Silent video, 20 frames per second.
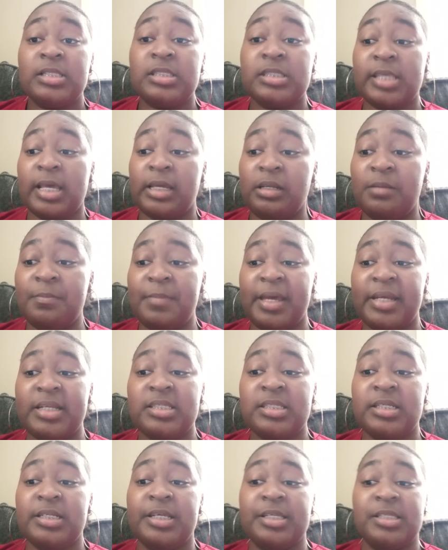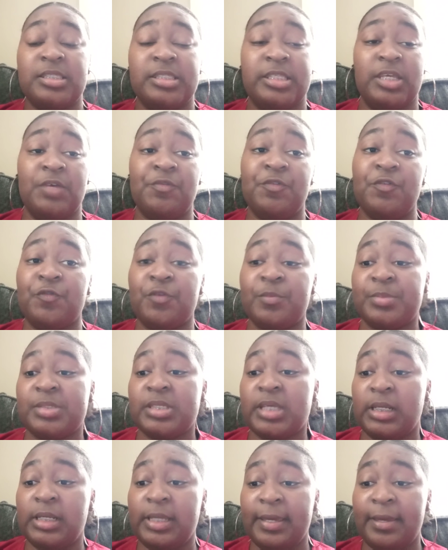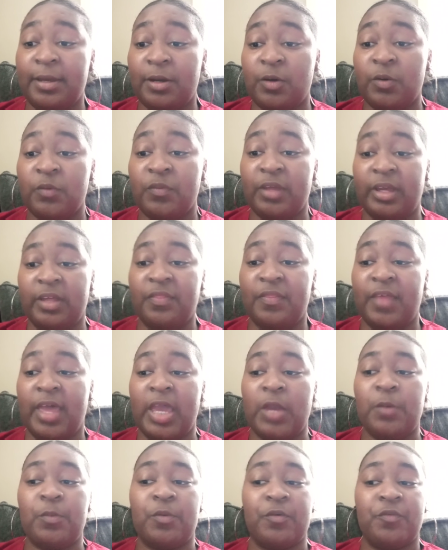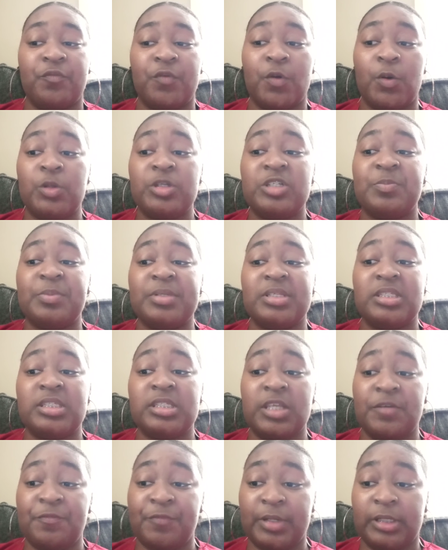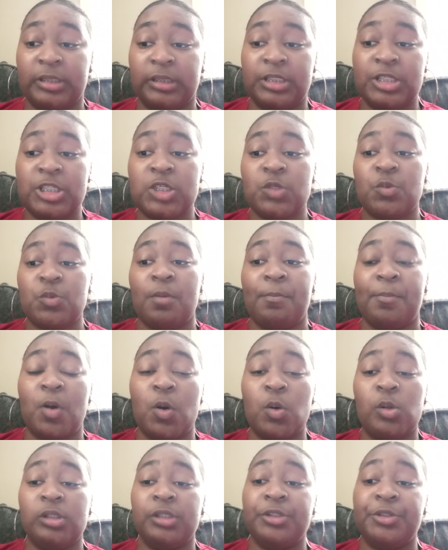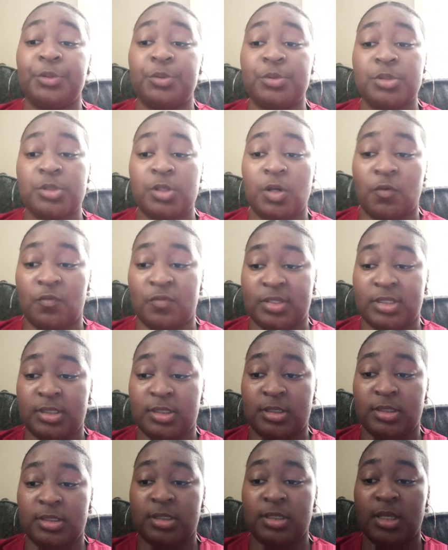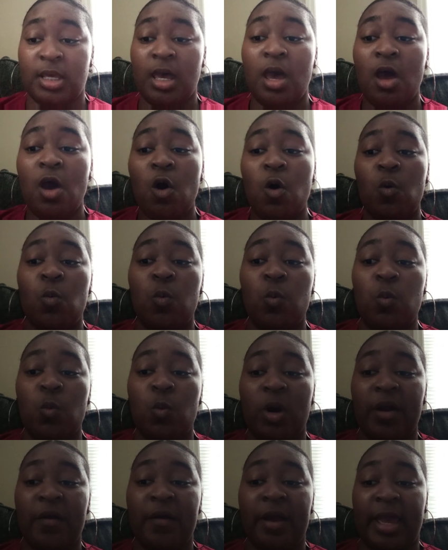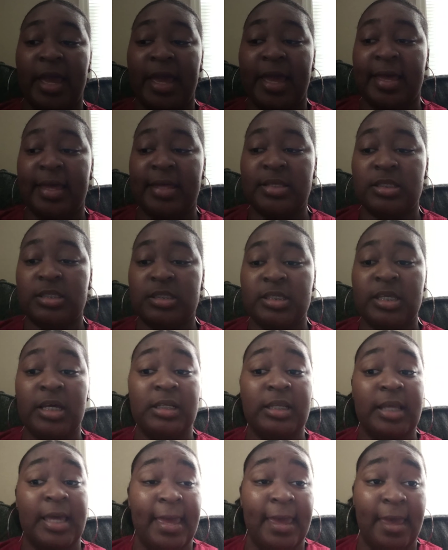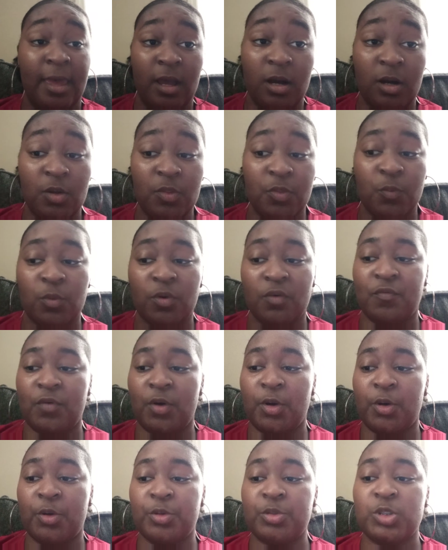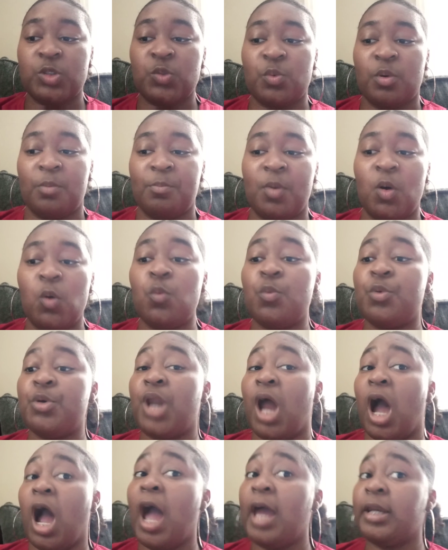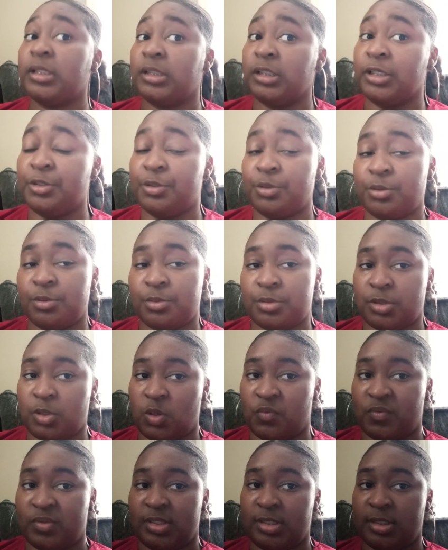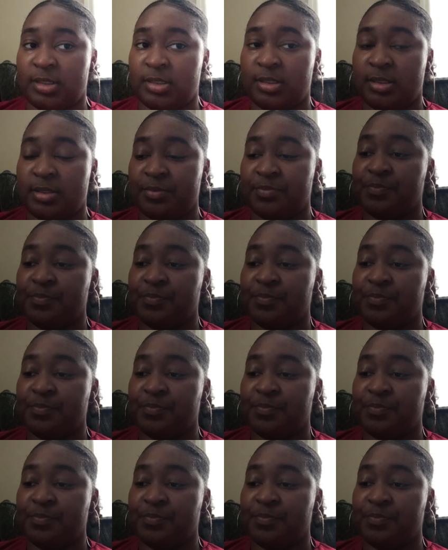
Telemedicine is different from telehealth in that it refers specifically to remote clinical services, whereas telehealth refers to remote non clinical services.